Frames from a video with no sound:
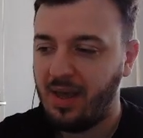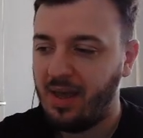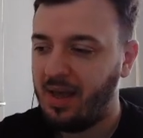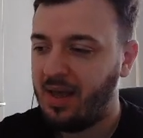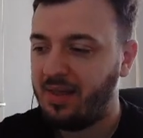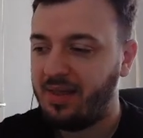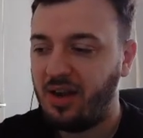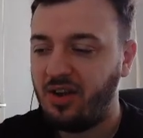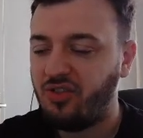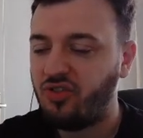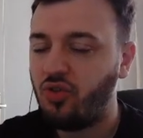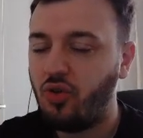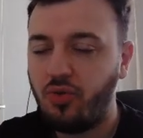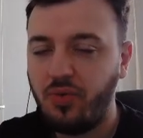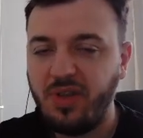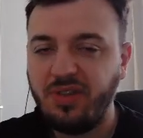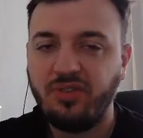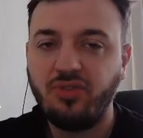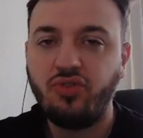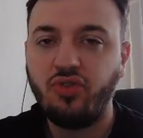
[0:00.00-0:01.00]
there's no
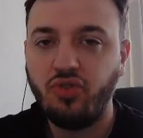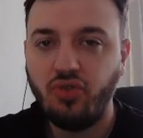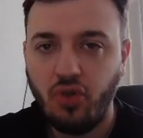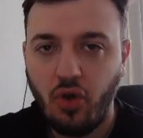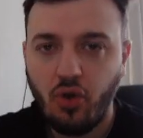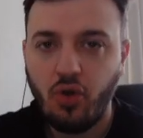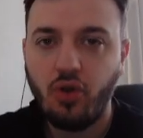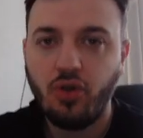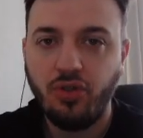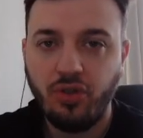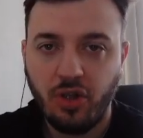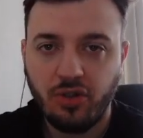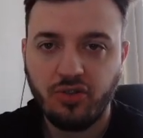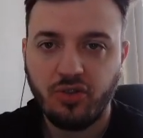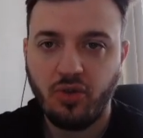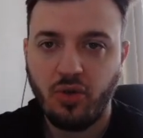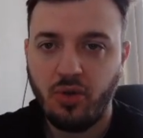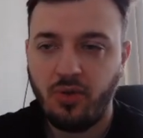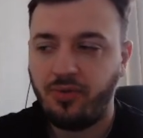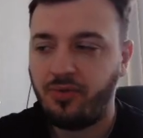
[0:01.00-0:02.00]
reason to not
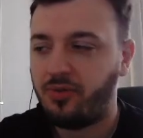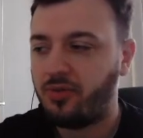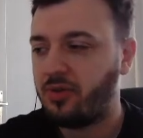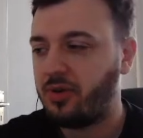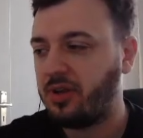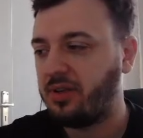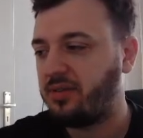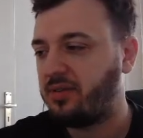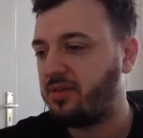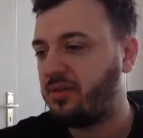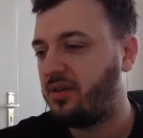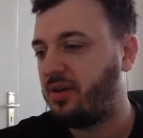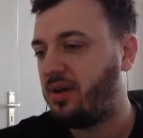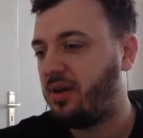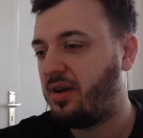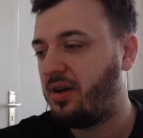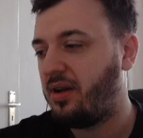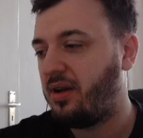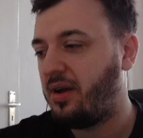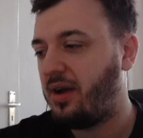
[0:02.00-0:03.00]
go for it.
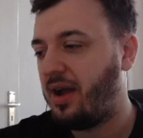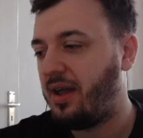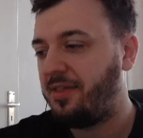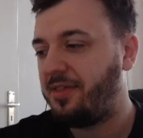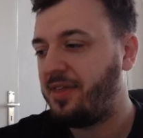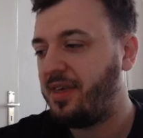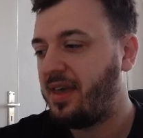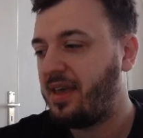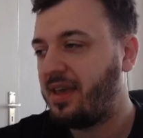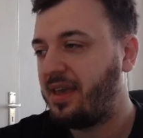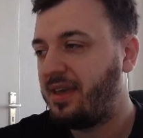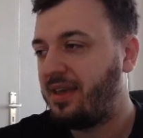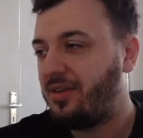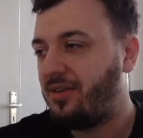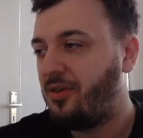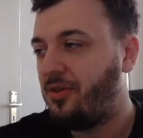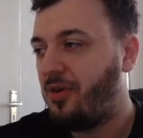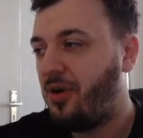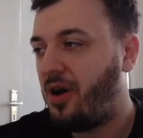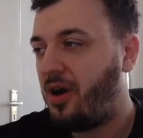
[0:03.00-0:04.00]
I think
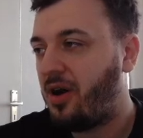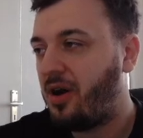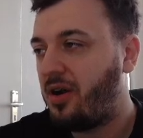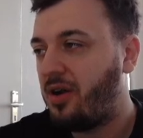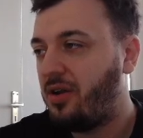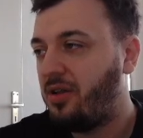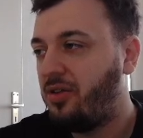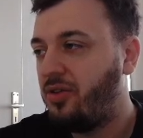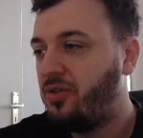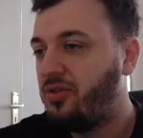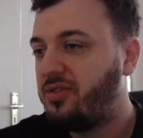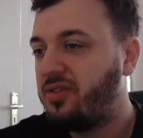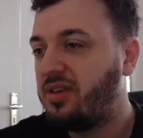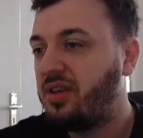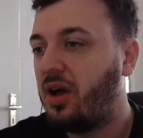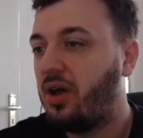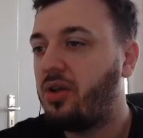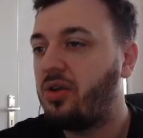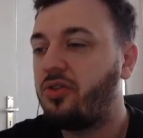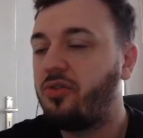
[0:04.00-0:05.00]
you are
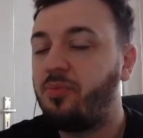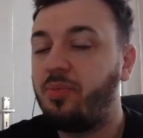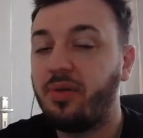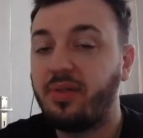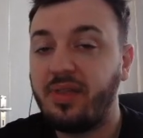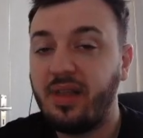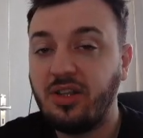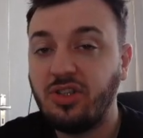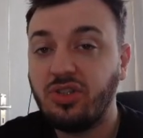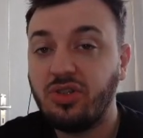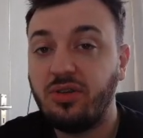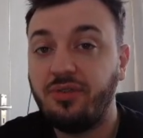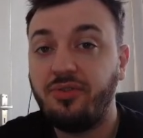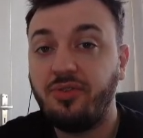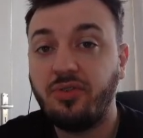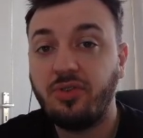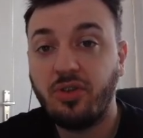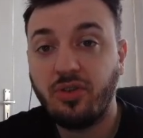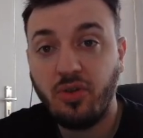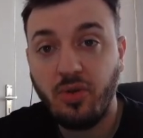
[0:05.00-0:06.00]
losing a lot of potential if
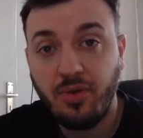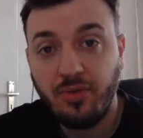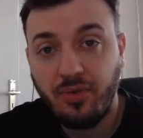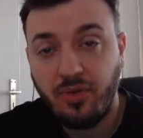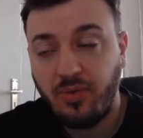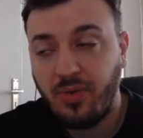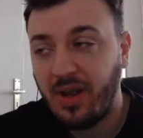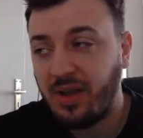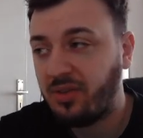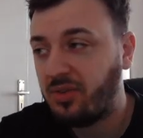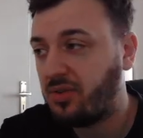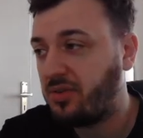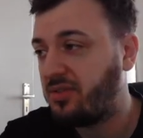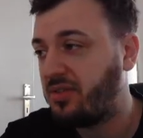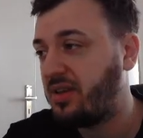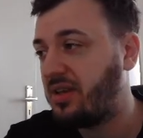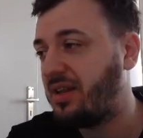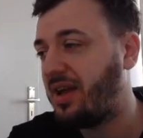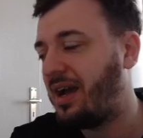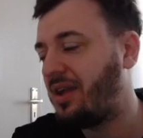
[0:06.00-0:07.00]
you're not going for rank
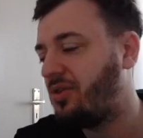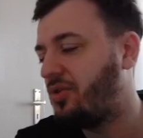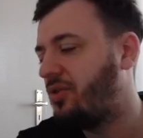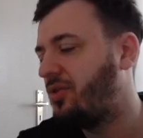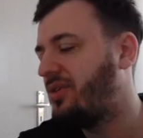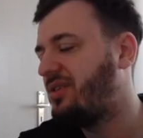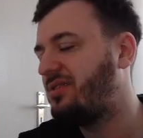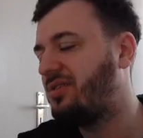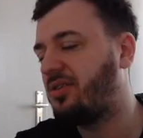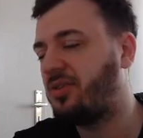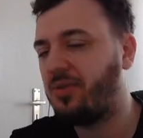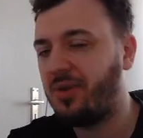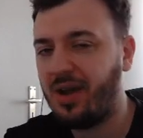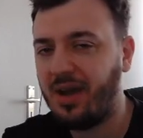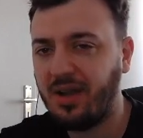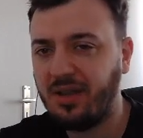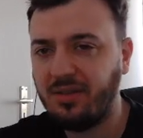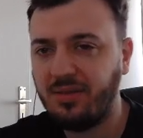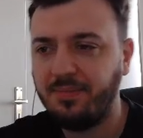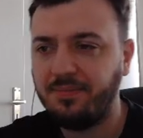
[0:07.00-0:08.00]
13. I know it's a
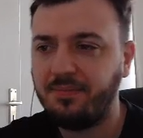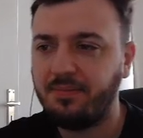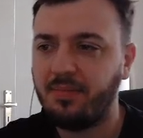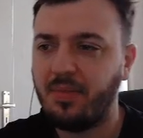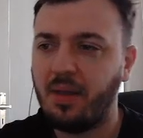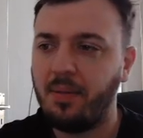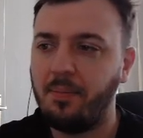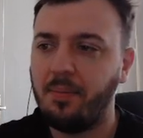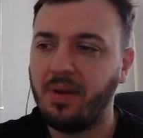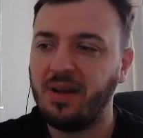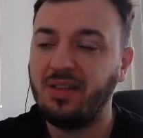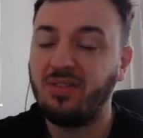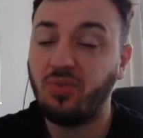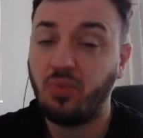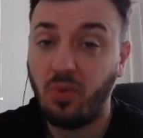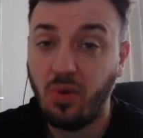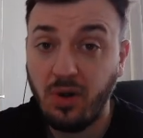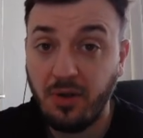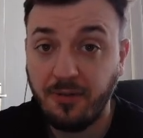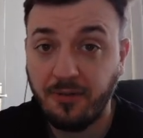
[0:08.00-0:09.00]
grind, but it's
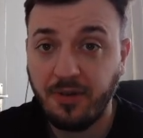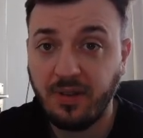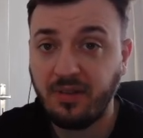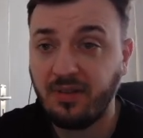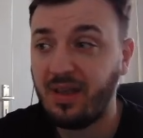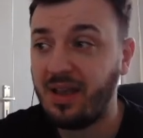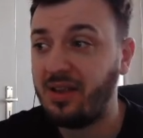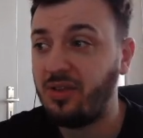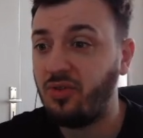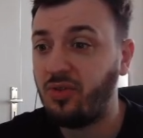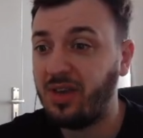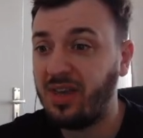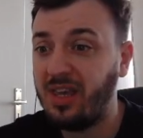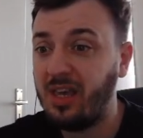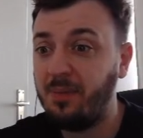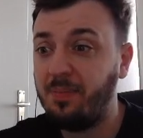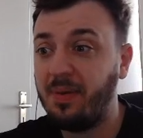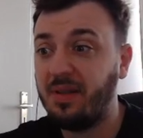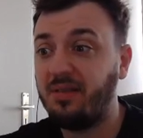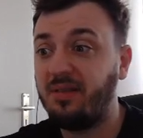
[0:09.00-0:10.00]
worth it, and you
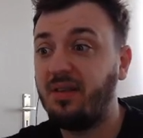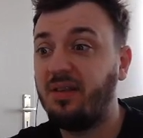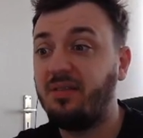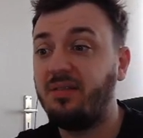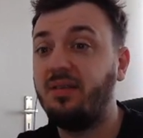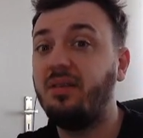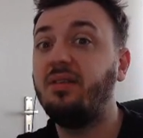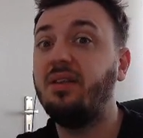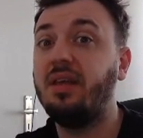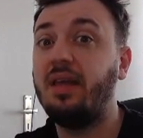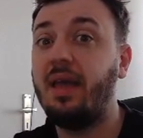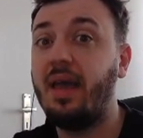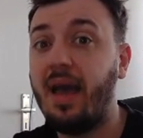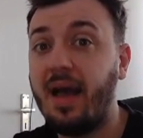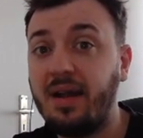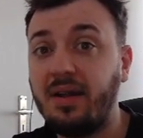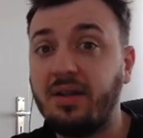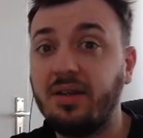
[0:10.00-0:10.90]
keep it till the end